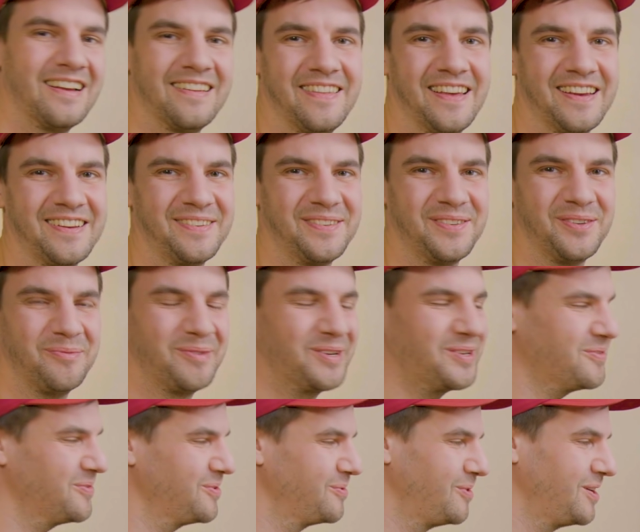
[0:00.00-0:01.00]
Thanks so much
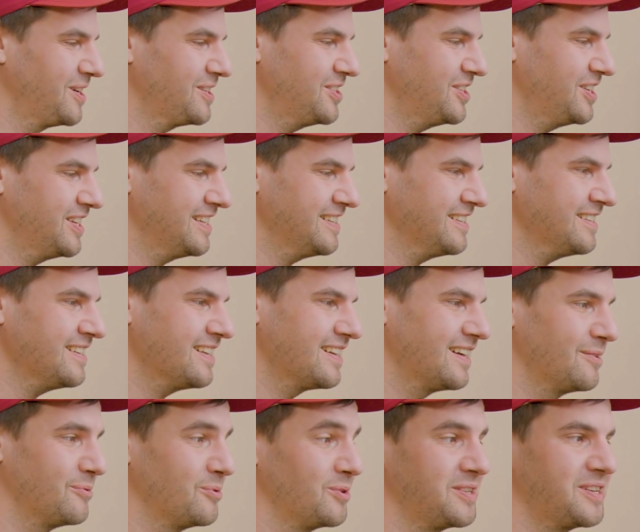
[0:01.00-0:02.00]
for watching. I
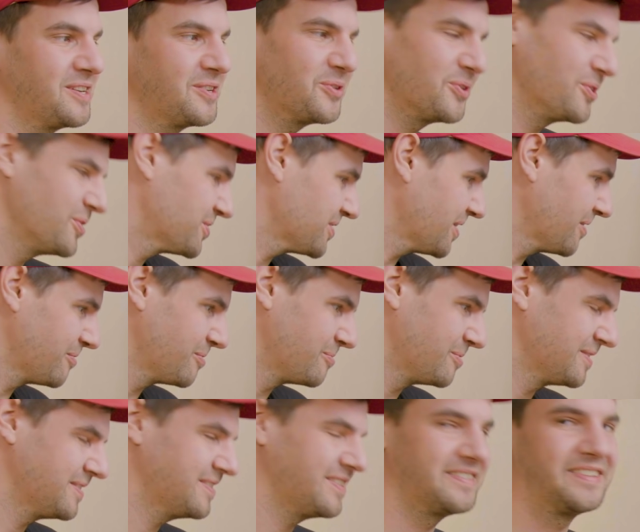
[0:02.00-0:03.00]
really encourage
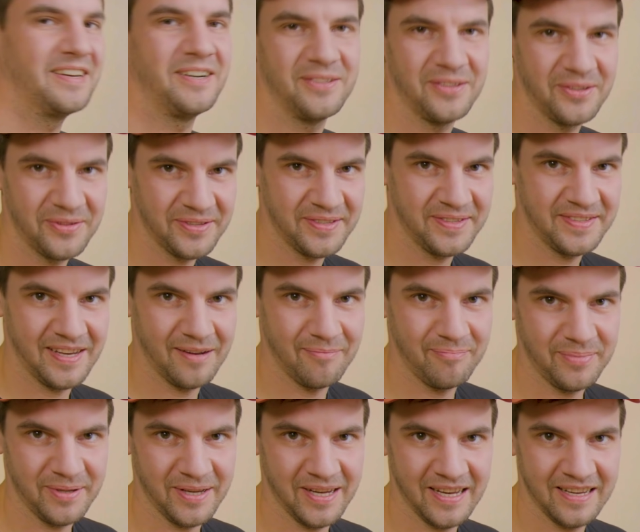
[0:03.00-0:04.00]
everyone to download this
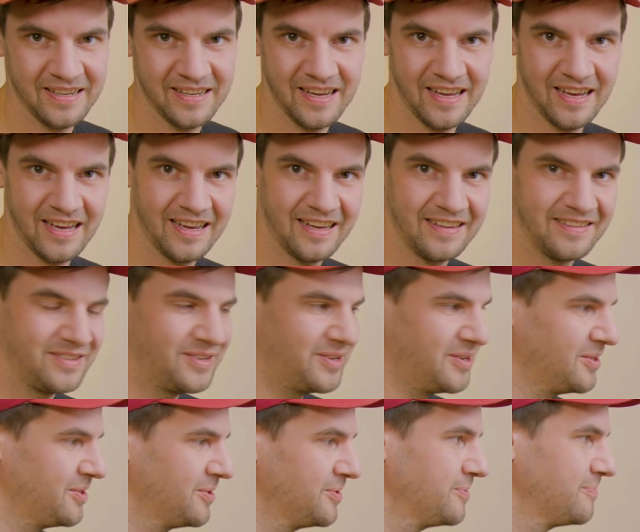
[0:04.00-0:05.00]
template and, you
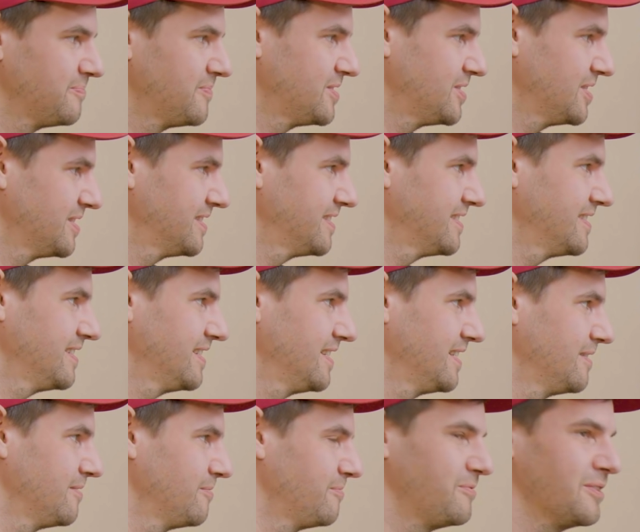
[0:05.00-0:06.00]
know, just
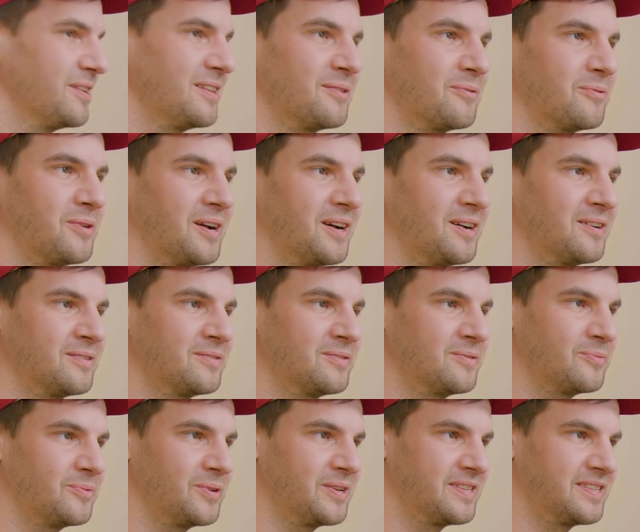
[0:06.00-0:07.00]
fiddle around
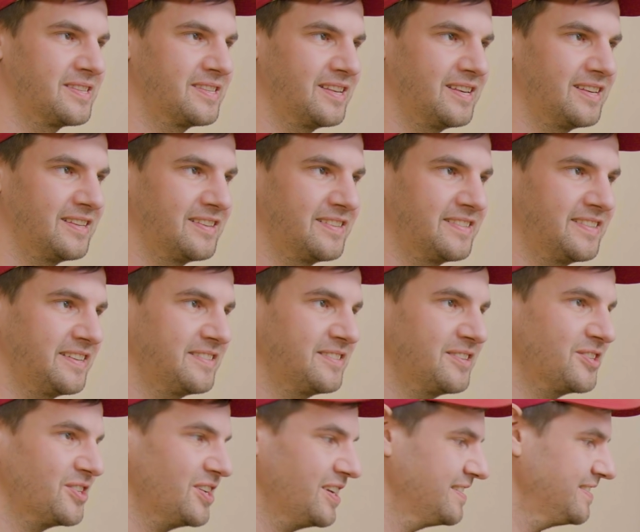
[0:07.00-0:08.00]
with the signal
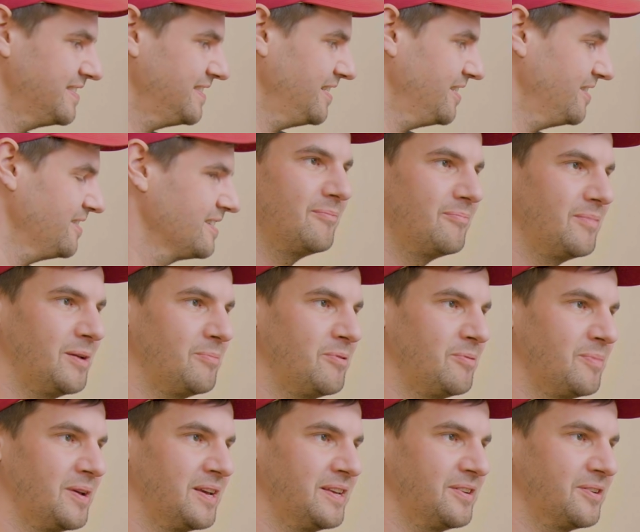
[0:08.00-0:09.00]
chains here. Maybe
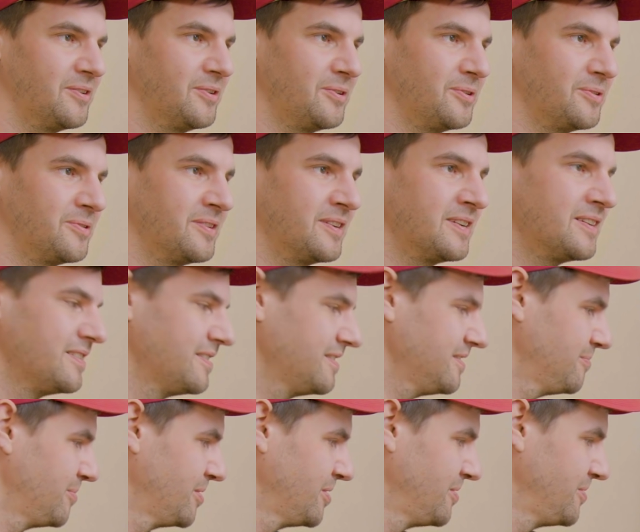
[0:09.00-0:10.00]
make your own
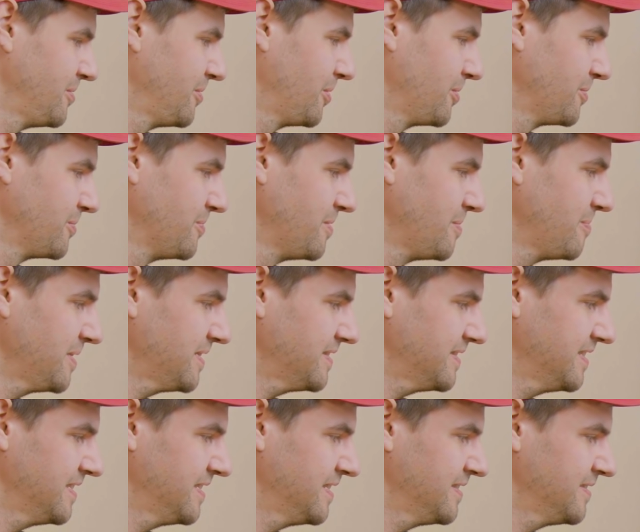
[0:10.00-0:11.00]

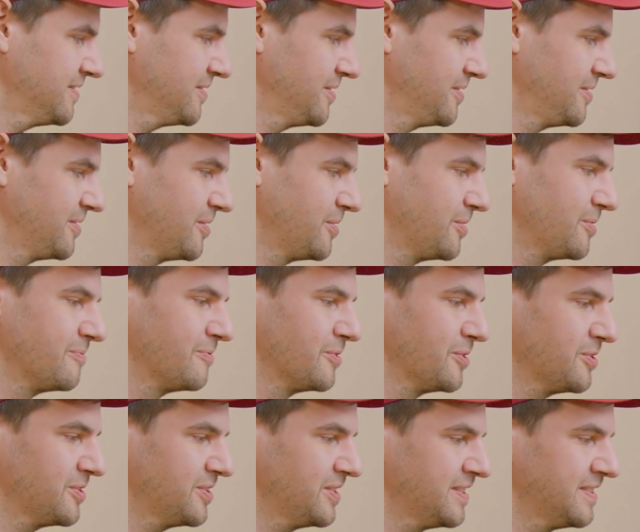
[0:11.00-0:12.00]
remixes or your own
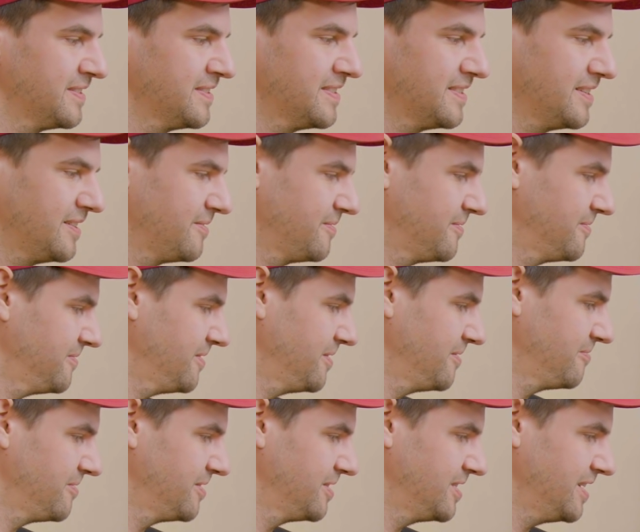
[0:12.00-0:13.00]
versions
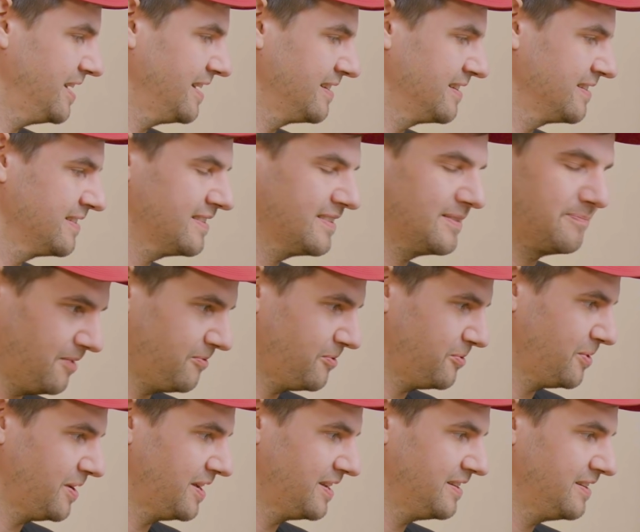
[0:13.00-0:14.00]
of the channels I've
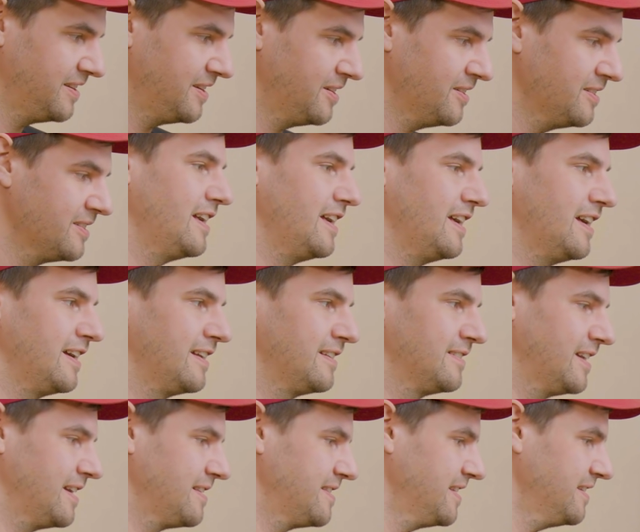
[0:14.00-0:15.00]
created here.
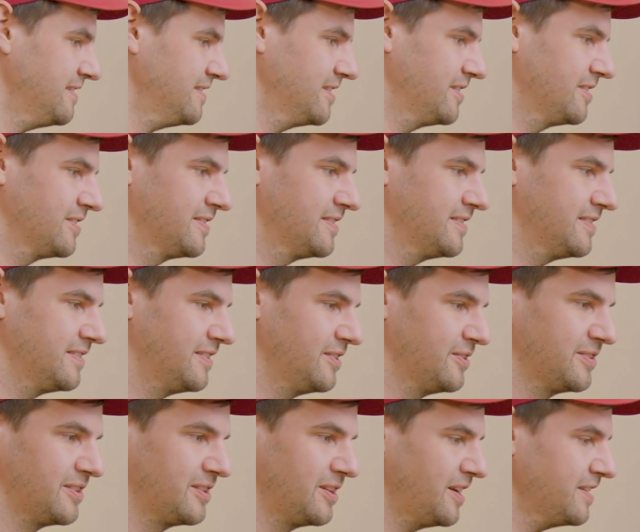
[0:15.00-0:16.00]
And I think there's
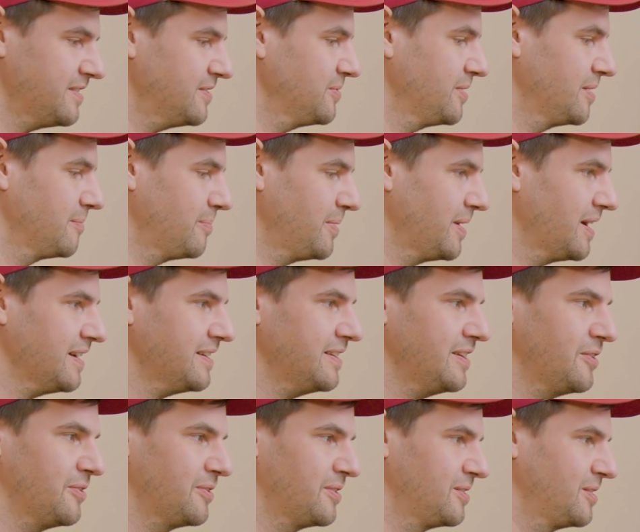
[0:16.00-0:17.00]
a lot to unpack
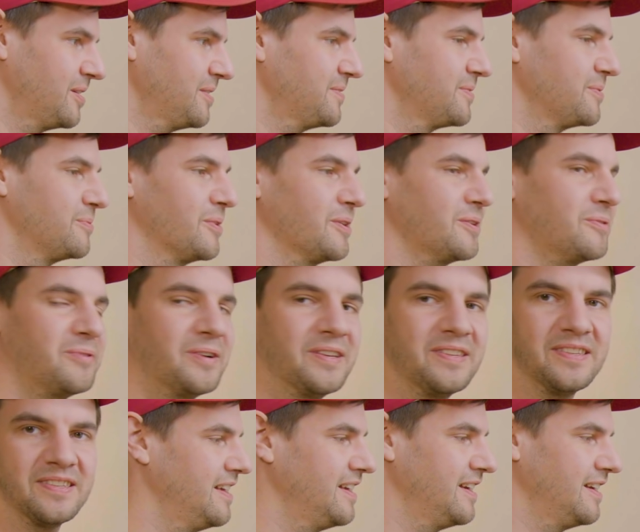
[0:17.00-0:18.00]
here and a lot to work
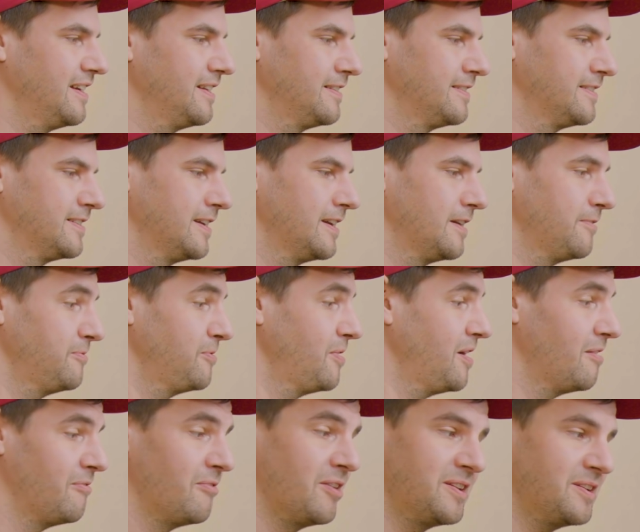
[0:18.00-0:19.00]
with. And if you
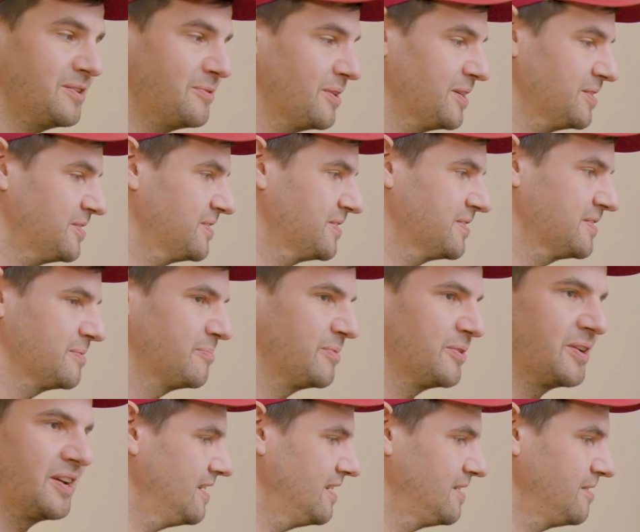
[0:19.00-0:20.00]
have any questions
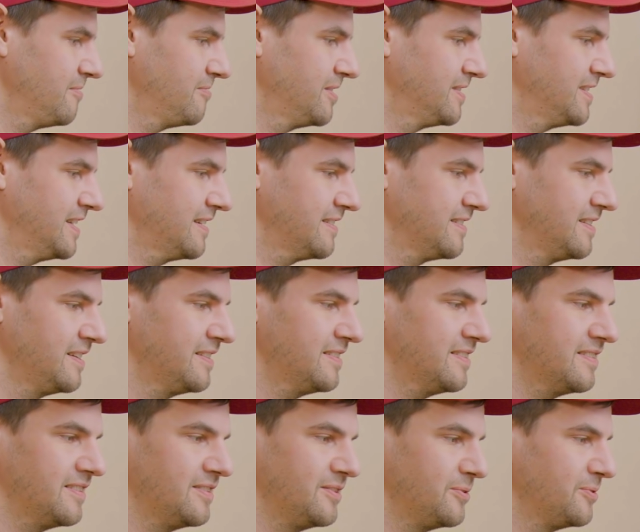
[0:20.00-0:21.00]
about any of the
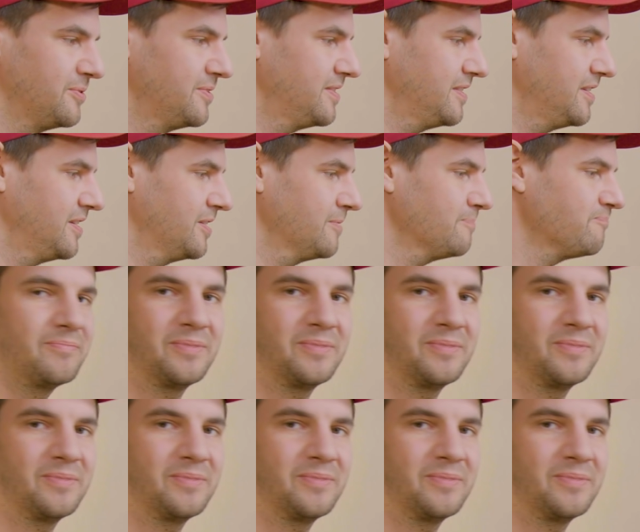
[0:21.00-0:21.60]
techniques used here,